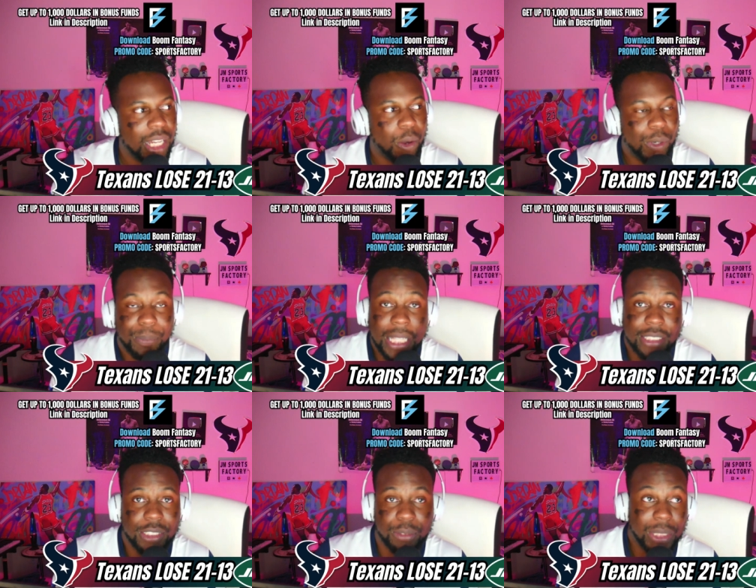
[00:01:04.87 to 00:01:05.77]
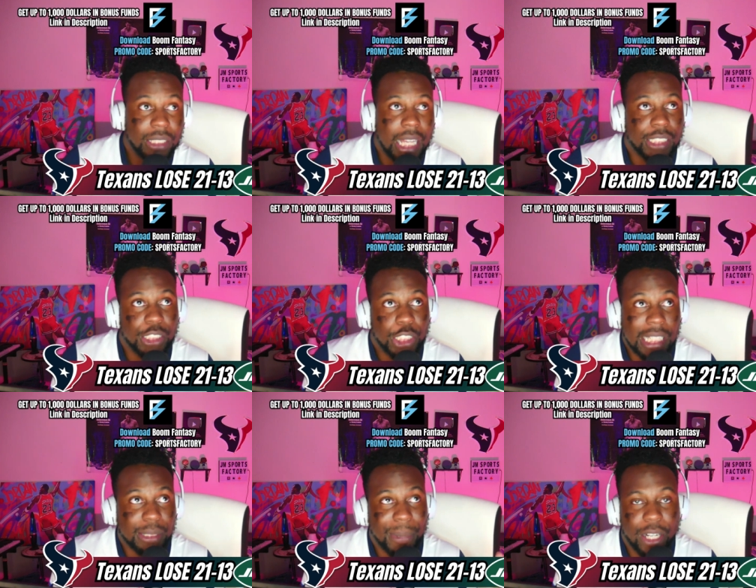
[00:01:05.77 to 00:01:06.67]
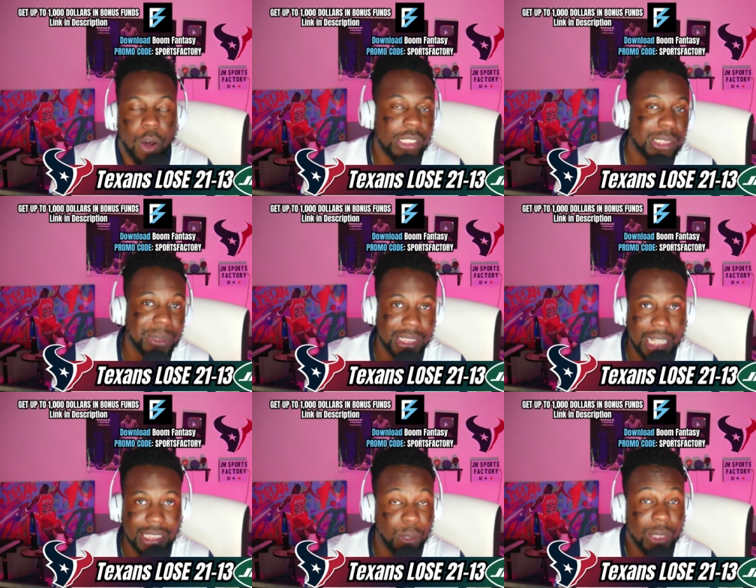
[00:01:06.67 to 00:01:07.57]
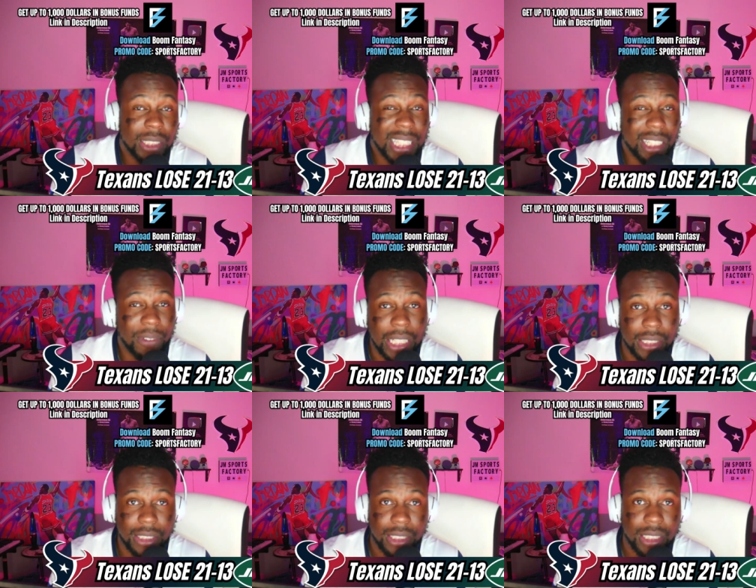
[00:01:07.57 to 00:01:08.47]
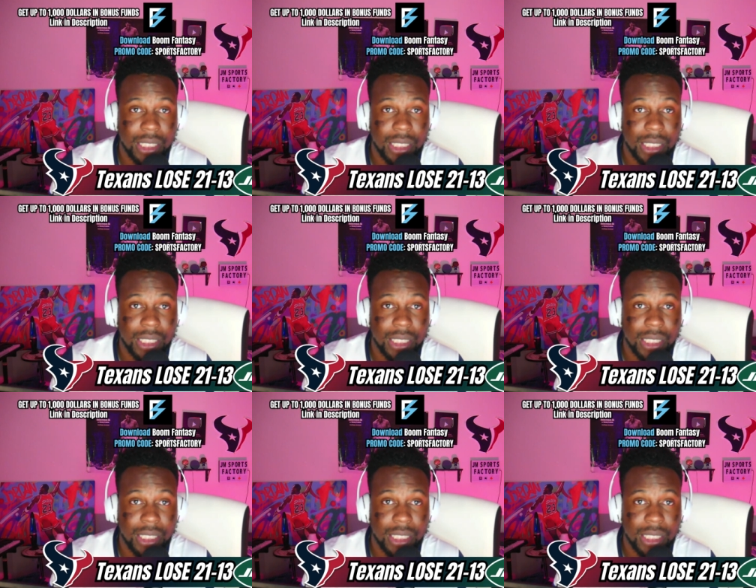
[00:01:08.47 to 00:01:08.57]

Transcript: We played, we, like the Jets made all these mistakes and we couldn't take advantage.